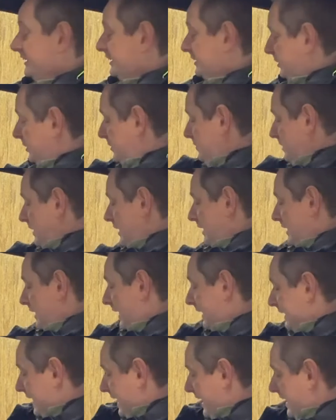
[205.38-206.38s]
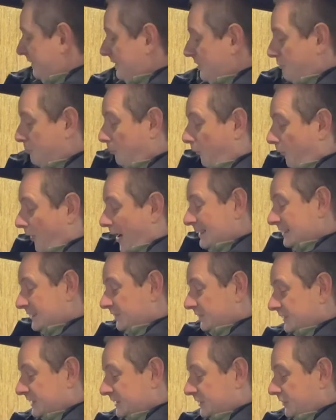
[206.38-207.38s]
too. Again, there's
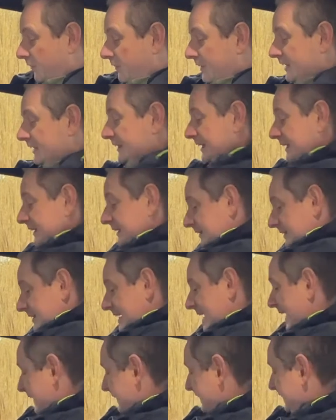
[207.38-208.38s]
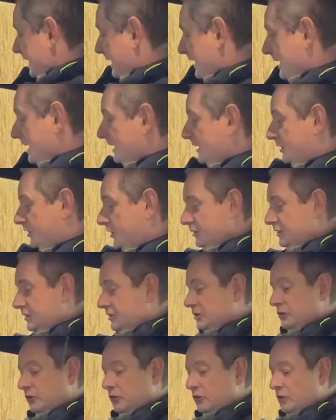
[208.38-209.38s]
practical storage. There's nets here, good
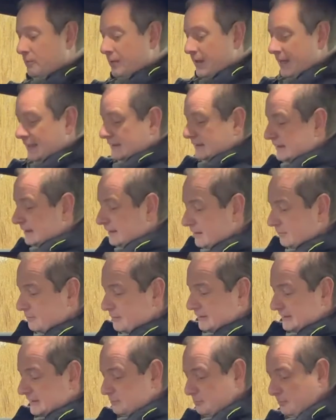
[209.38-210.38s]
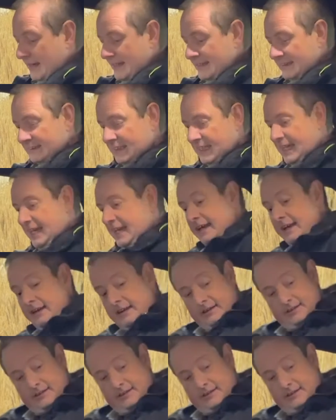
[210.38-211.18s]
door bins, a little bit of space here.